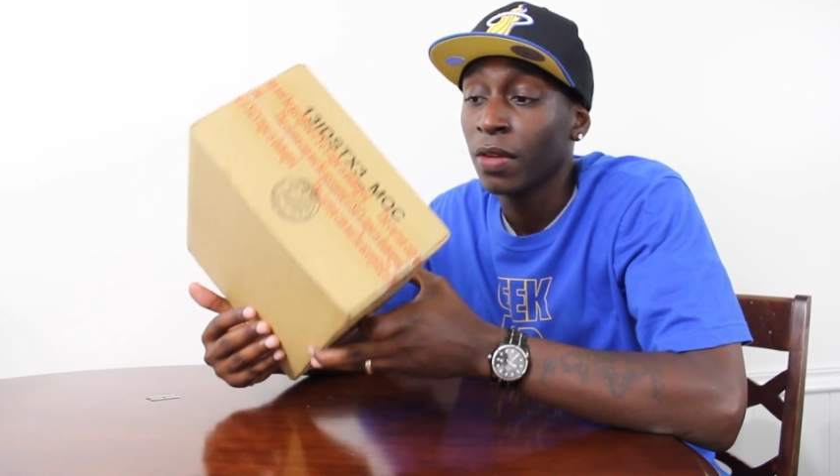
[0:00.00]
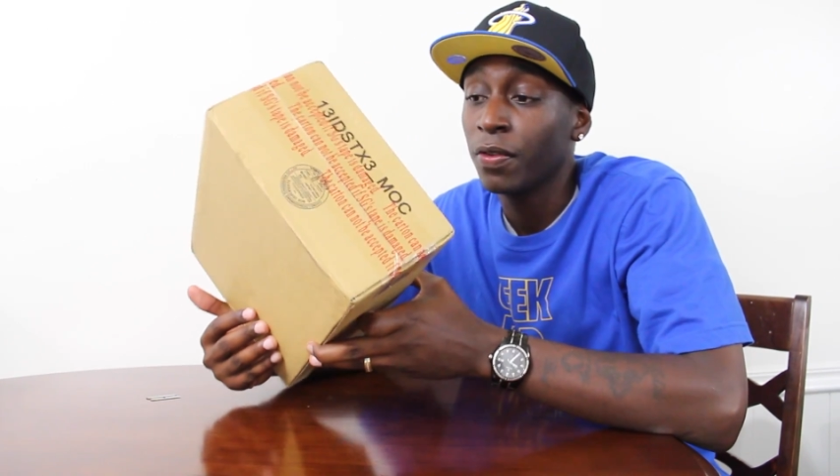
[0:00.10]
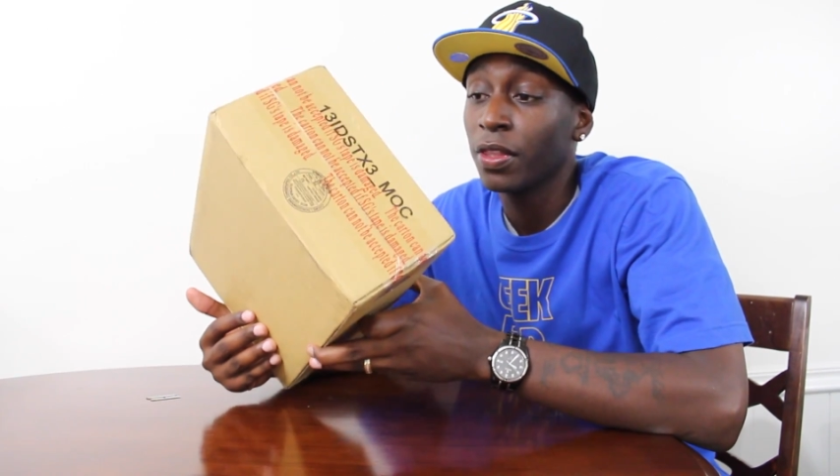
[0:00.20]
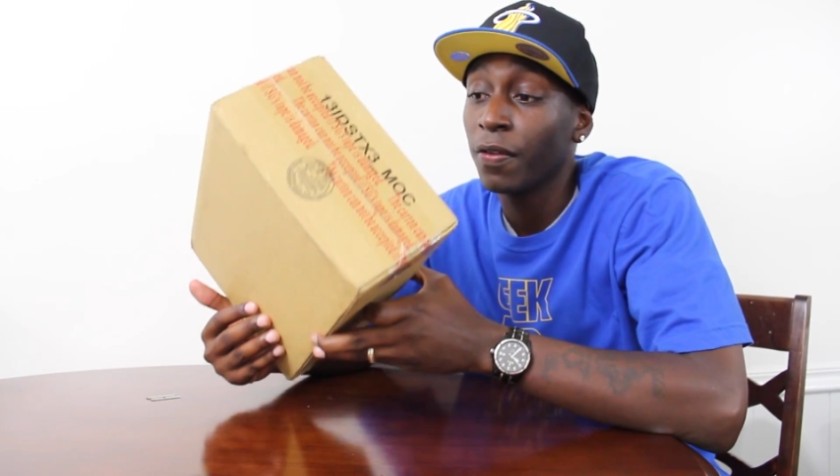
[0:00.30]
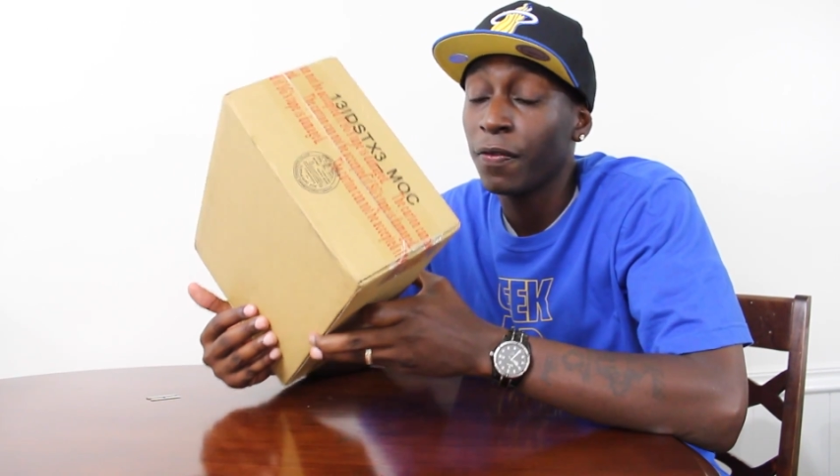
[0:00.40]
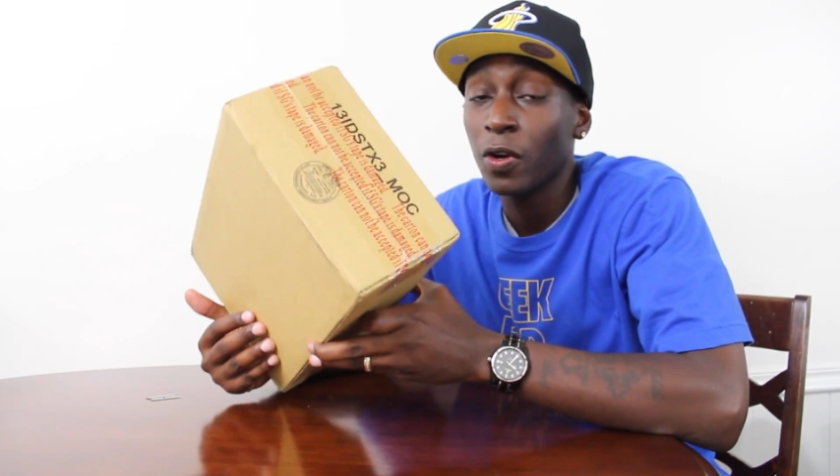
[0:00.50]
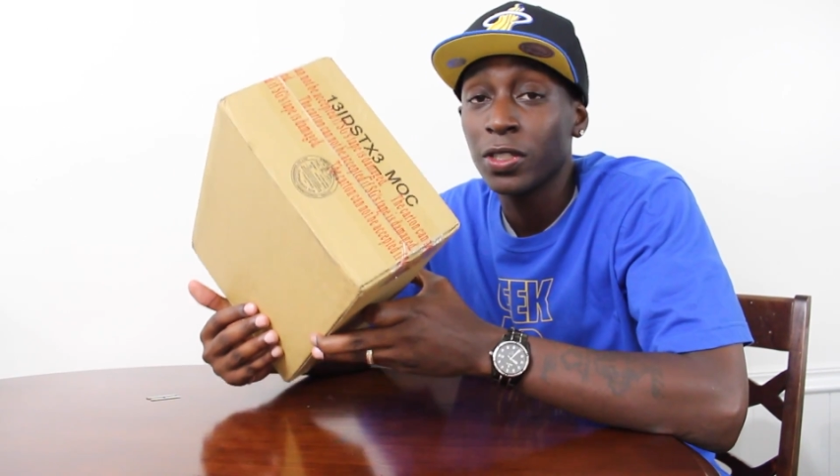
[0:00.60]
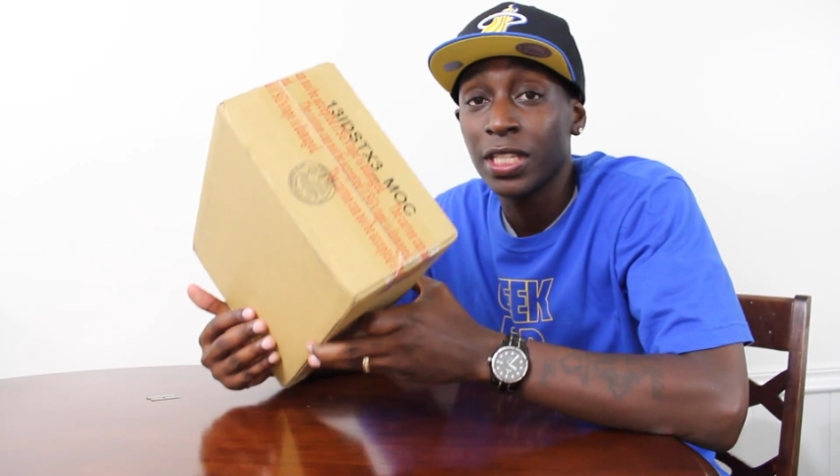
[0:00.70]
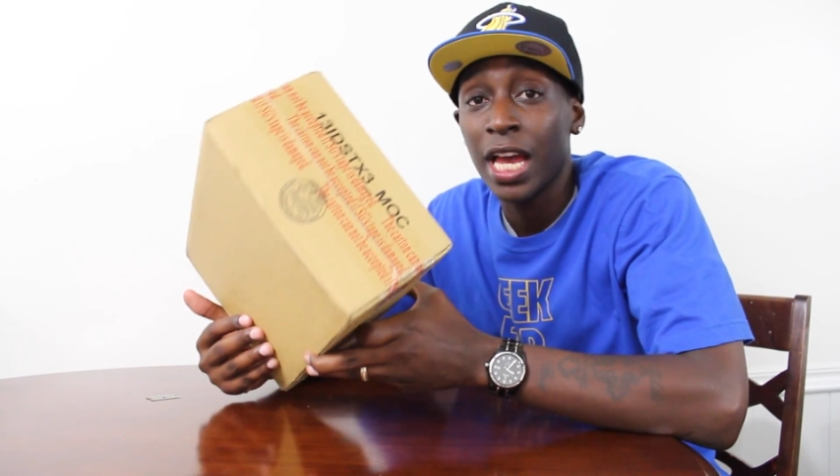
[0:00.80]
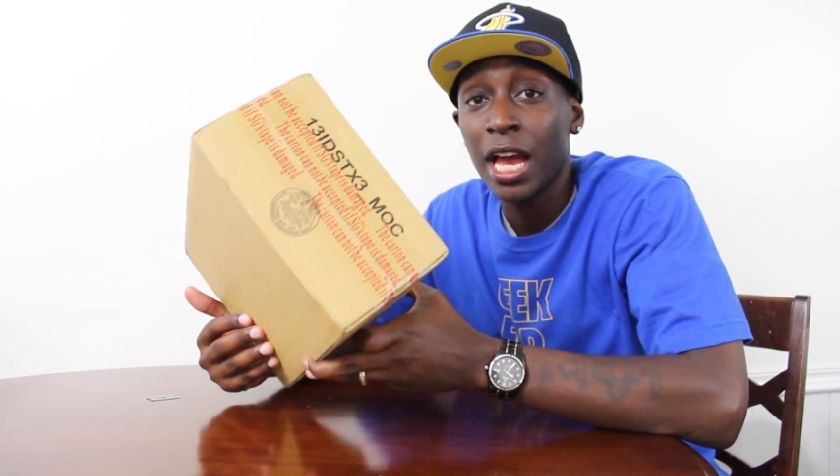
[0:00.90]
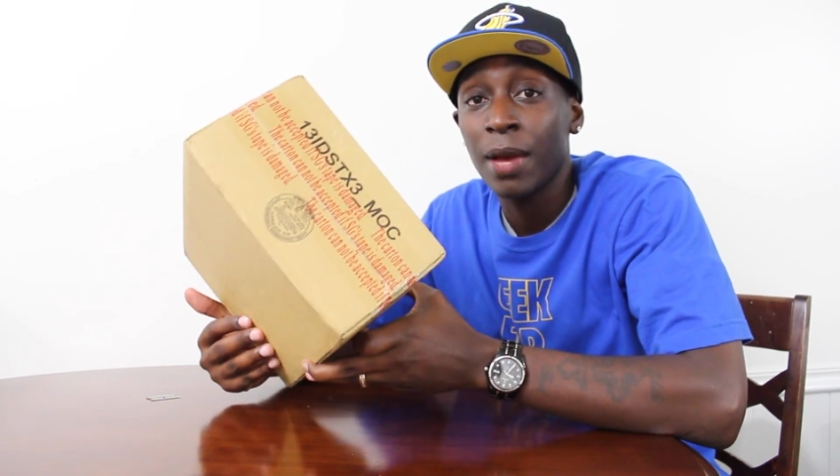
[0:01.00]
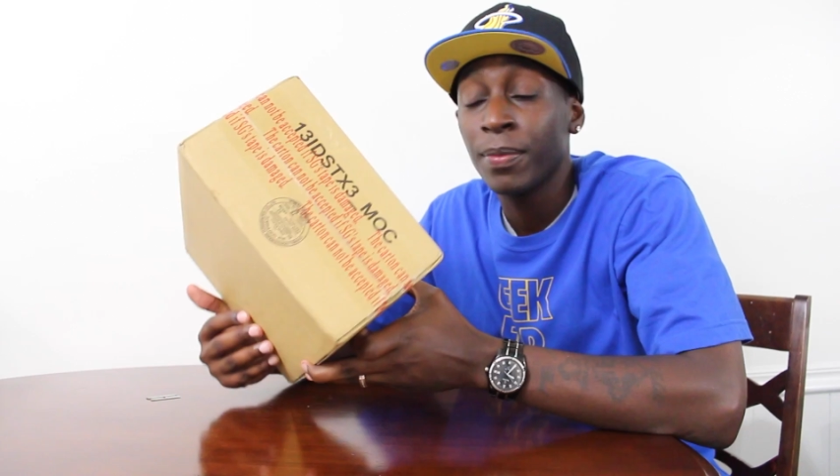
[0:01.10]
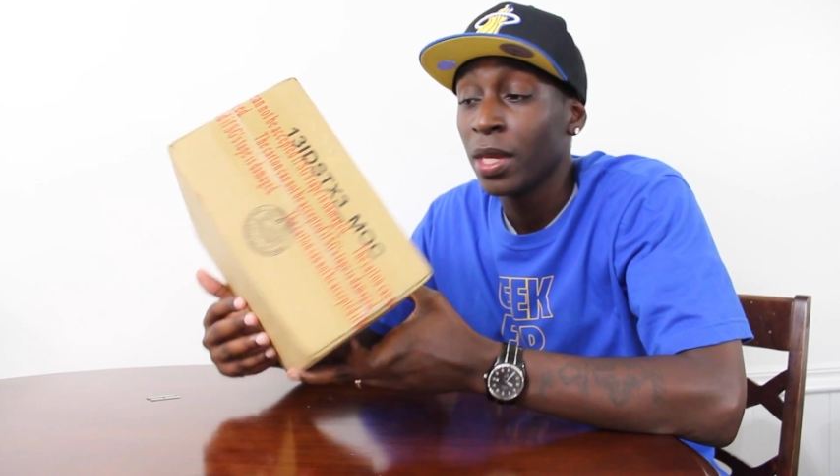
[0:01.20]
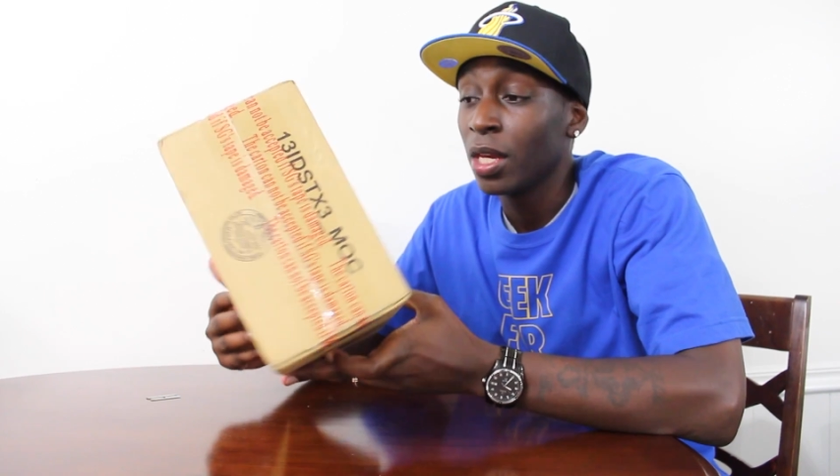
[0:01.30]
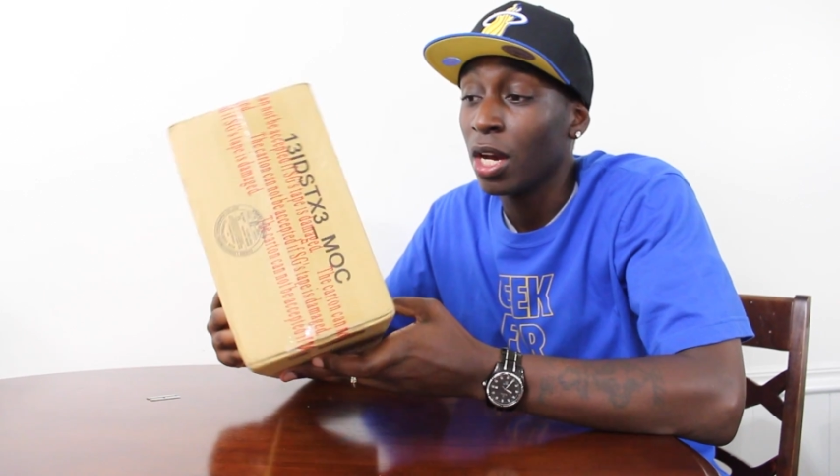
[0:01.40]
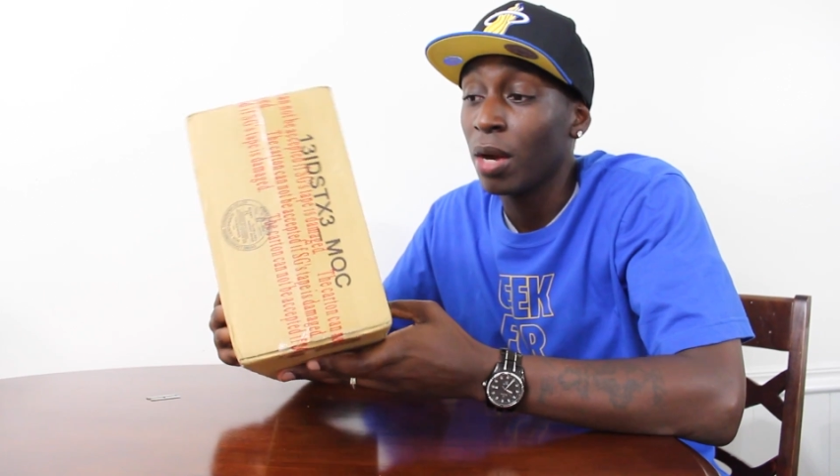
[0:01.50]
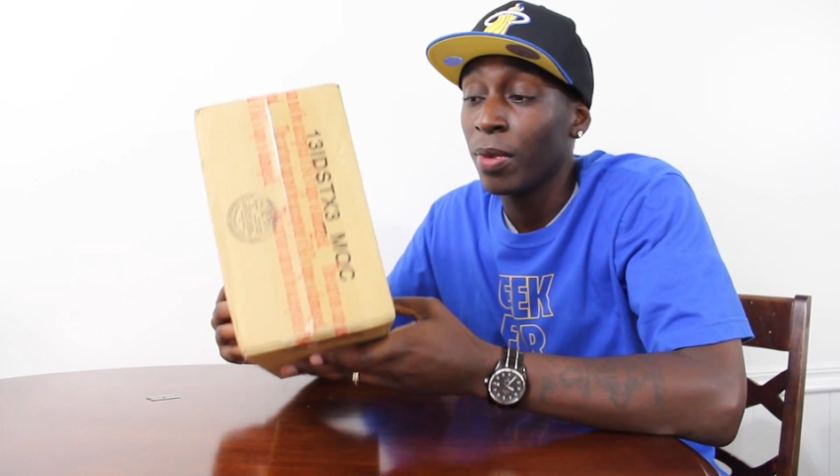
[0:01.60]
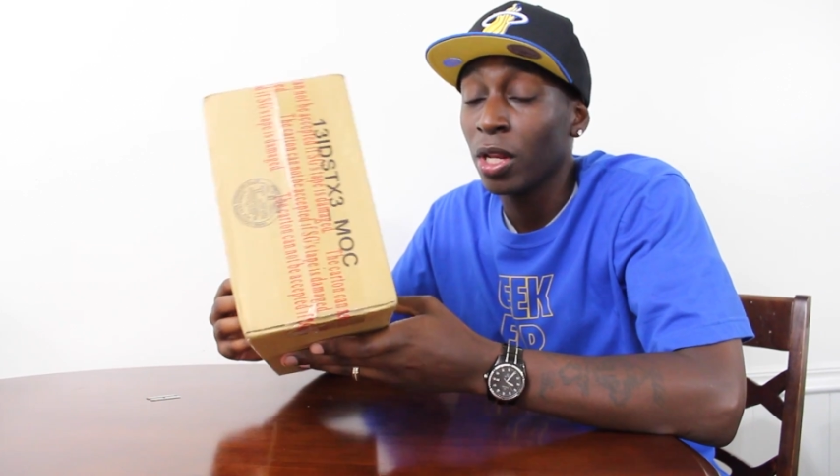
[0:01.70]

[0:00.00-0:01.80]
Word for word: for the first time um,